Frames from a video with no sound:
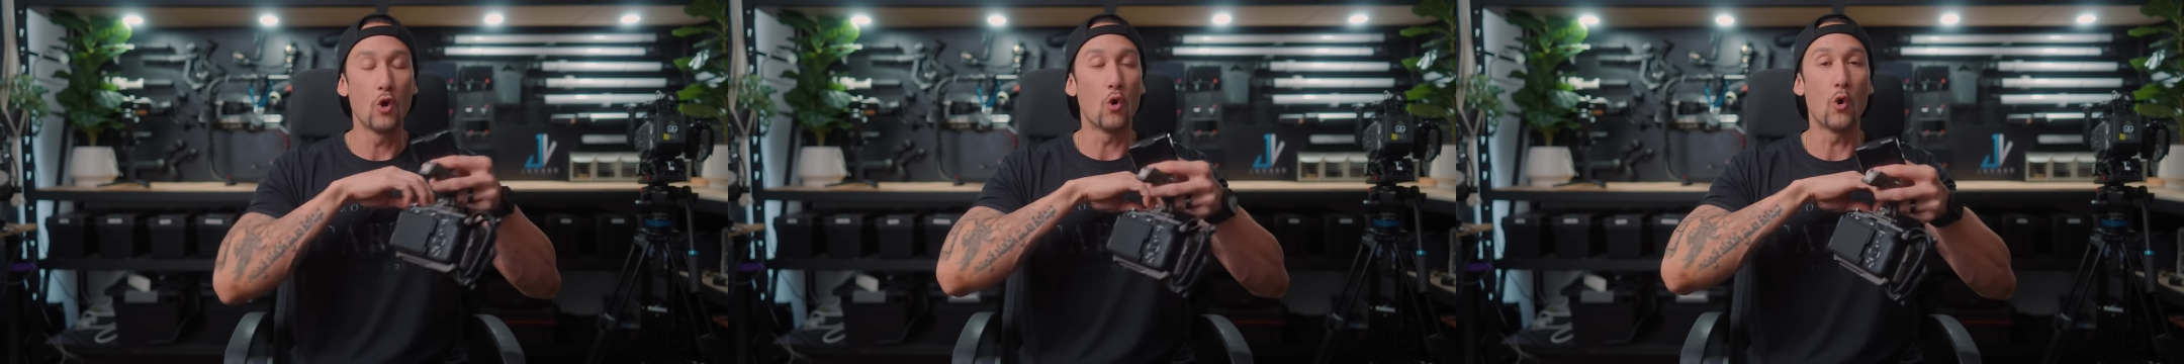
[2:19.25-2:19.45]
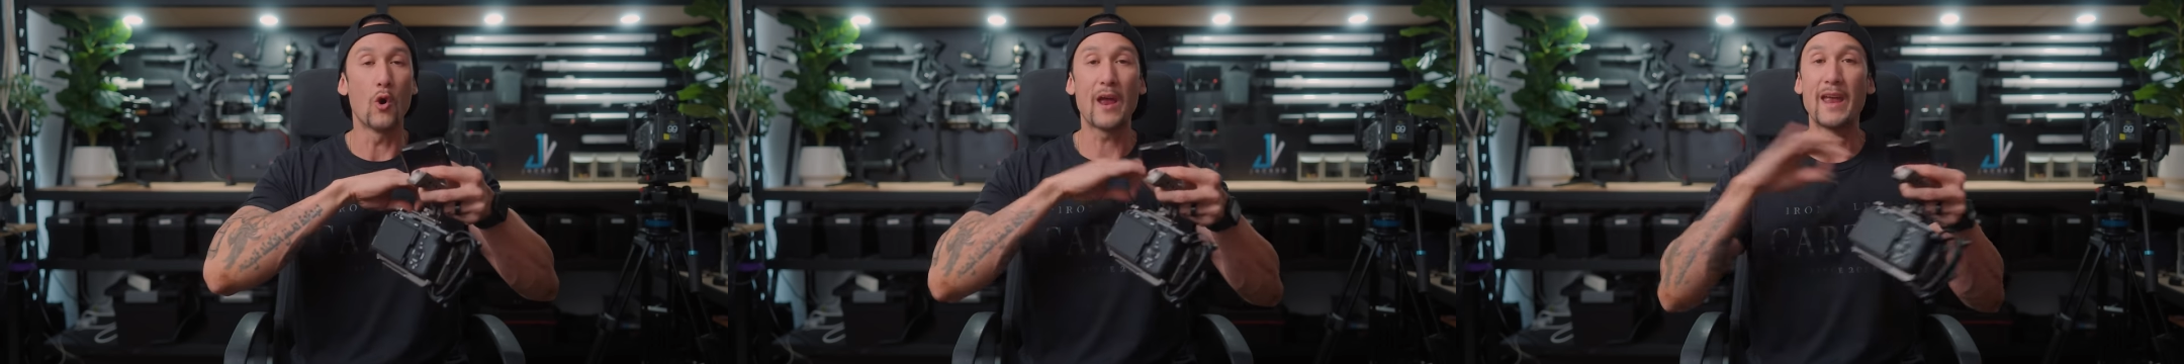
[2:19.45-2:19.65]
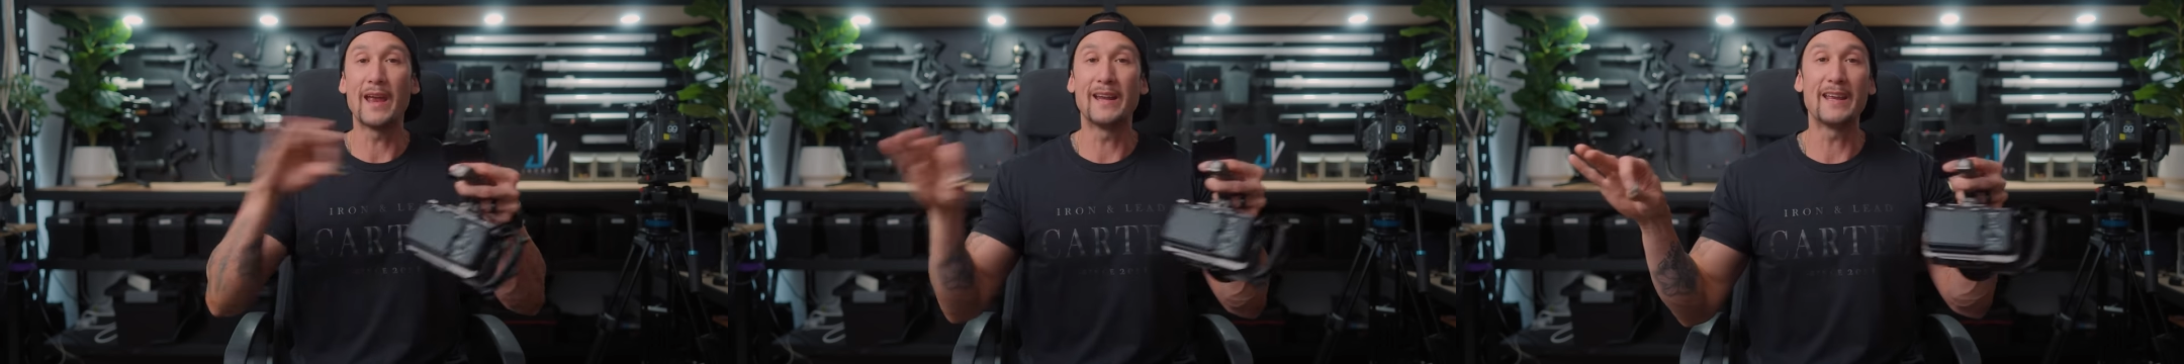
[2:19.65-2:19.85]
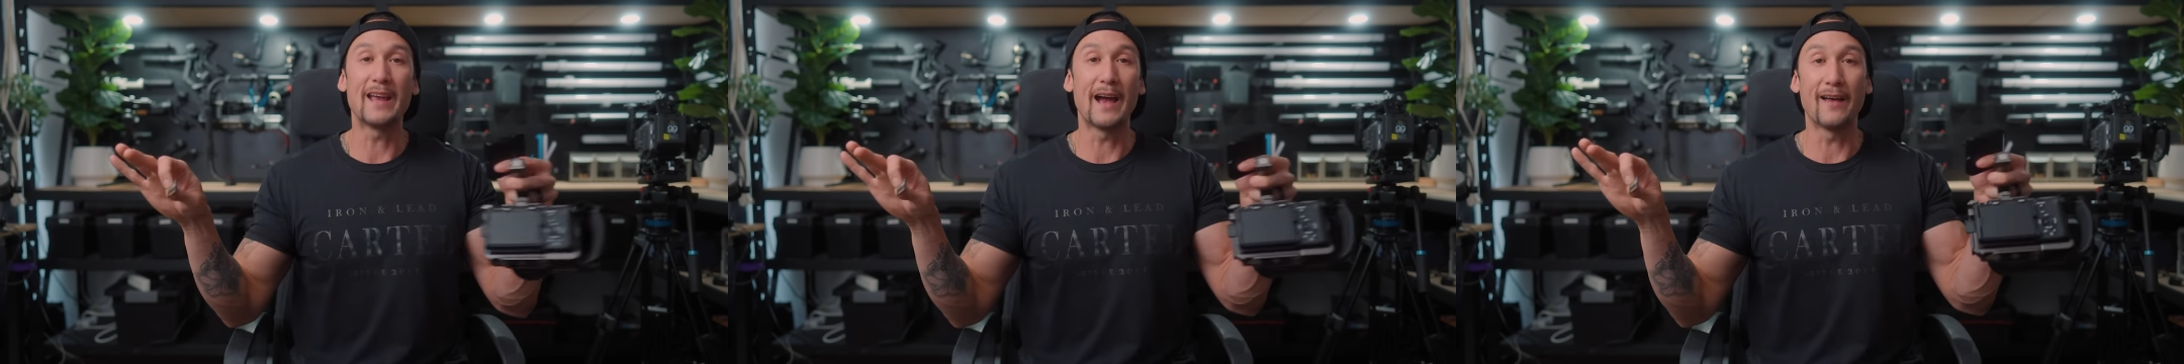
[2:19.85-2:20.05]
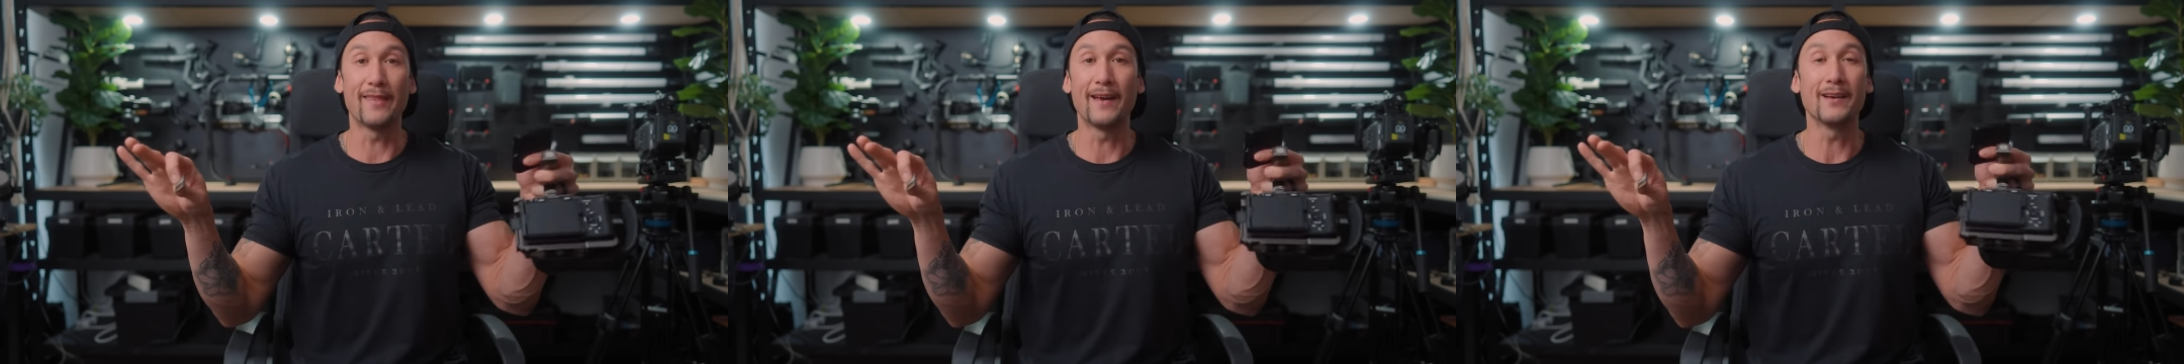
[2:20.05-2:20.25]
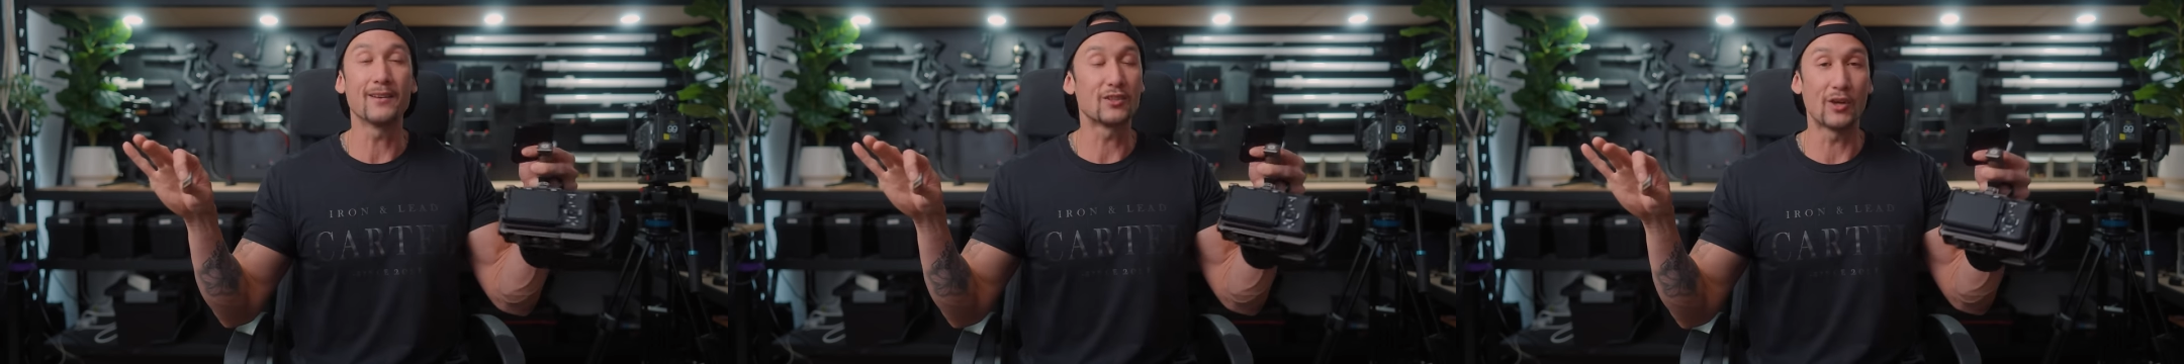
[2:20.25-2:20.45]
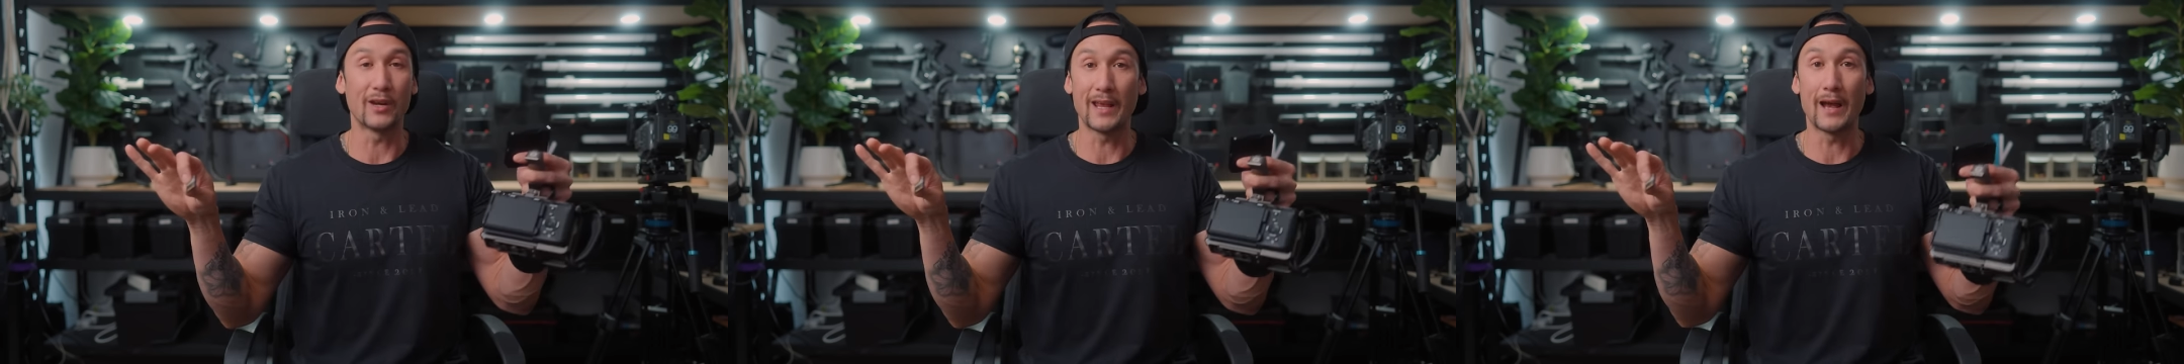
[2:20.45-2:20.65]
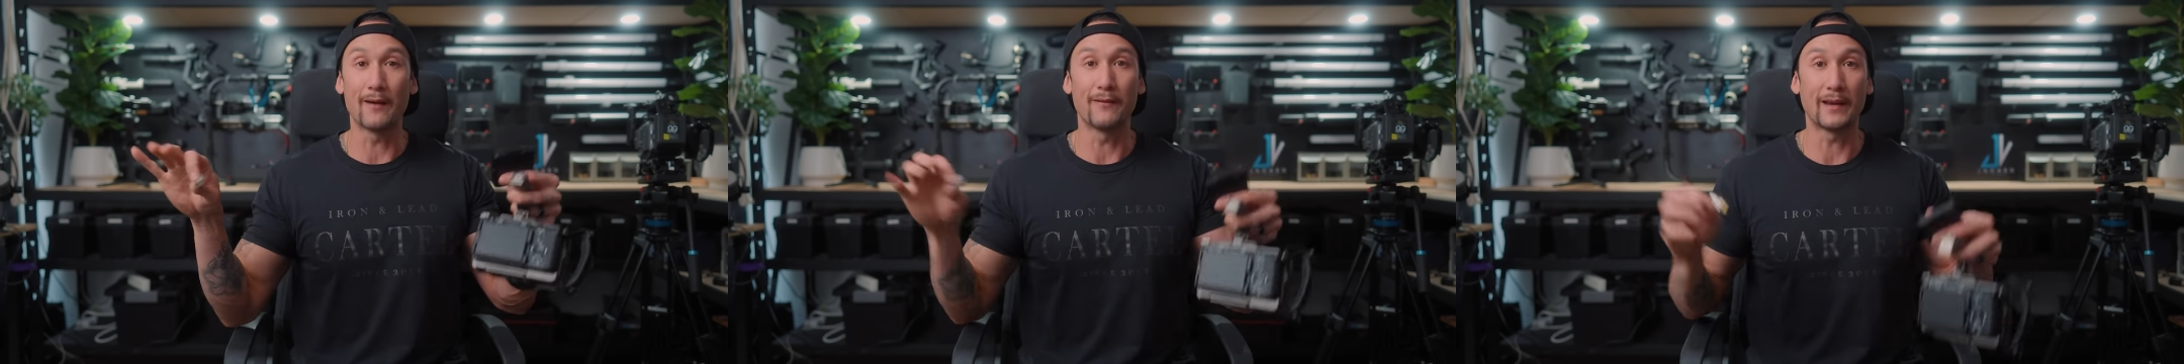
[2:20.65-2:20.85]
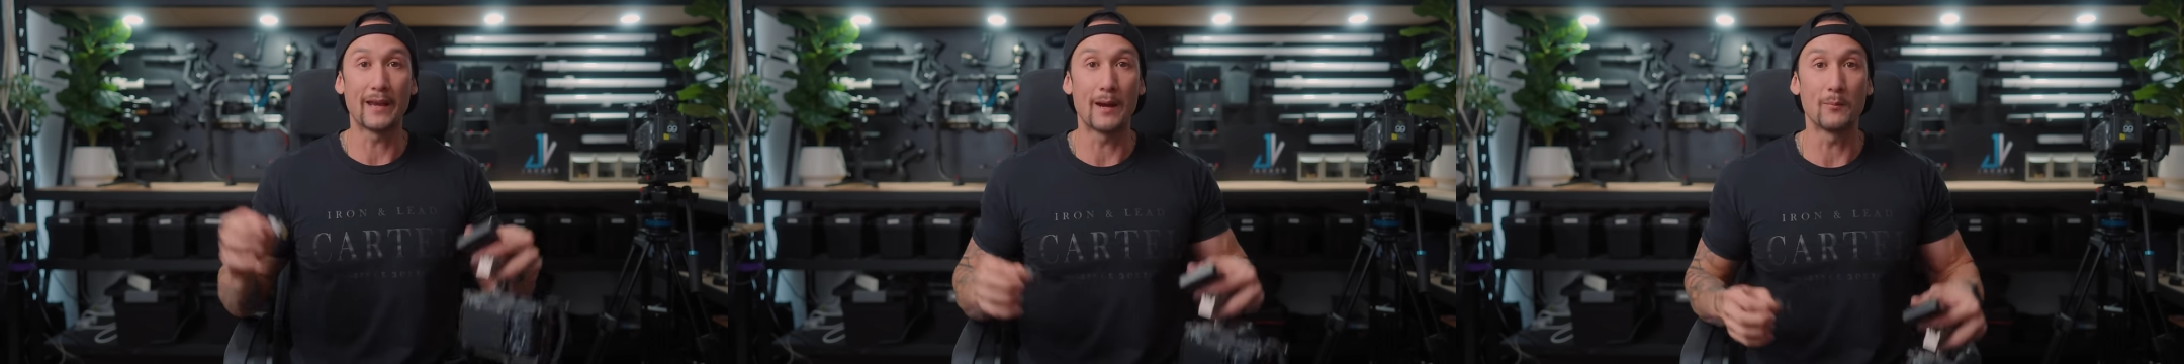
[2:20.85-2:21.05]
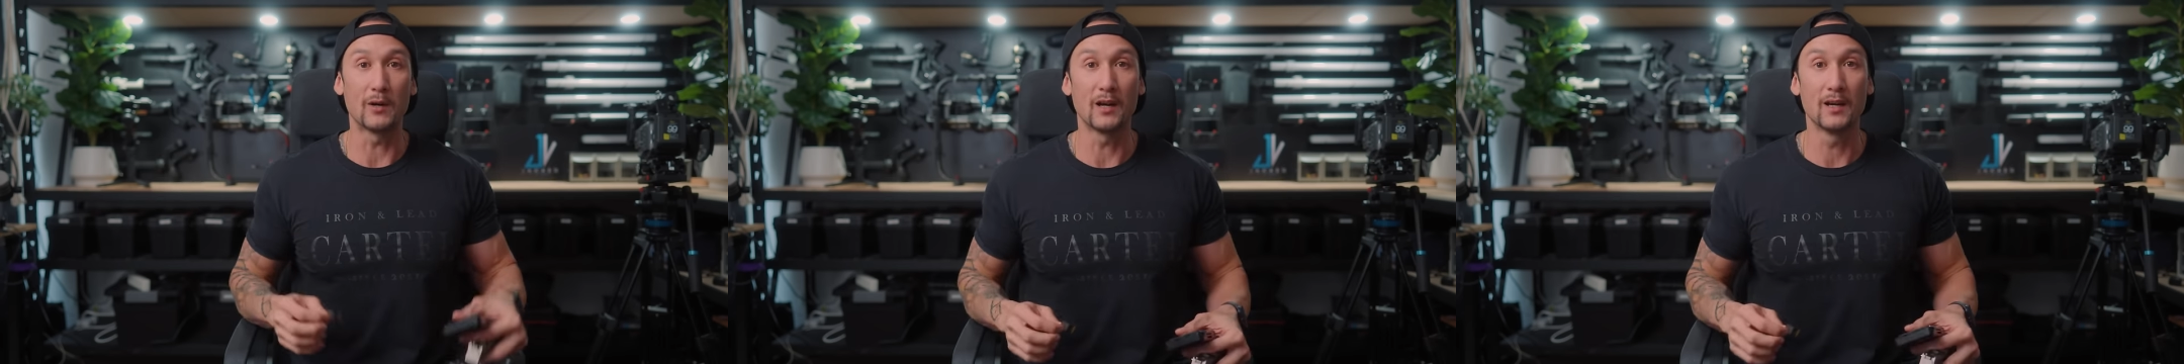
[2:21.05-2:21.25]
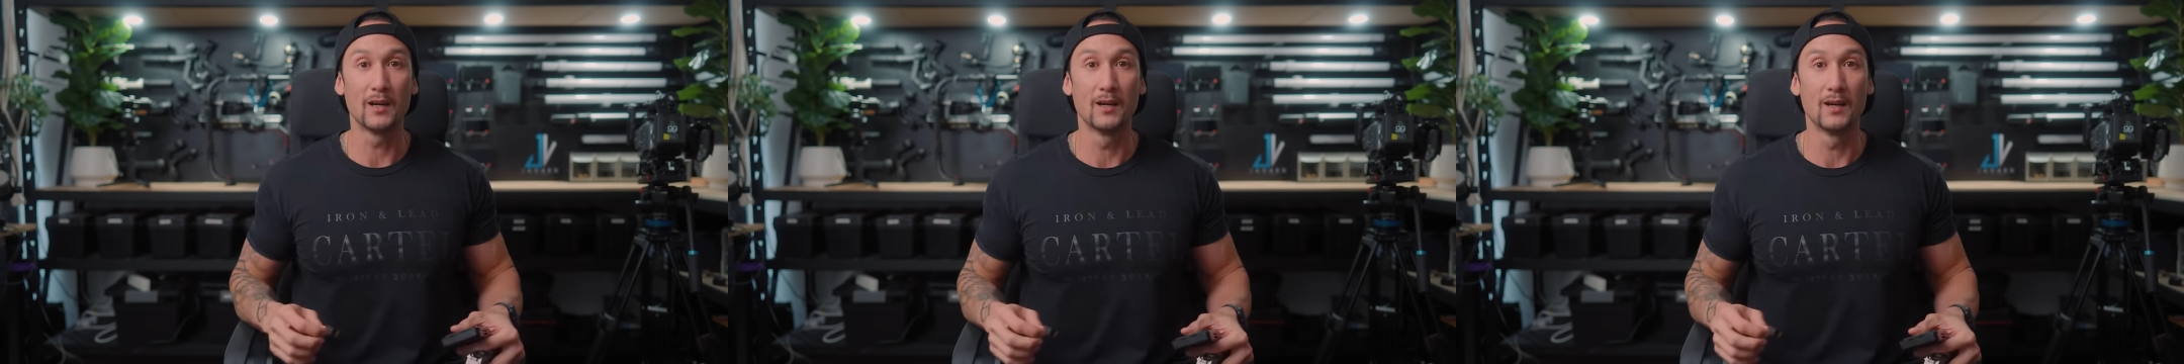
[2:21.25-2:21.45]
or any other Sony Alpha camera.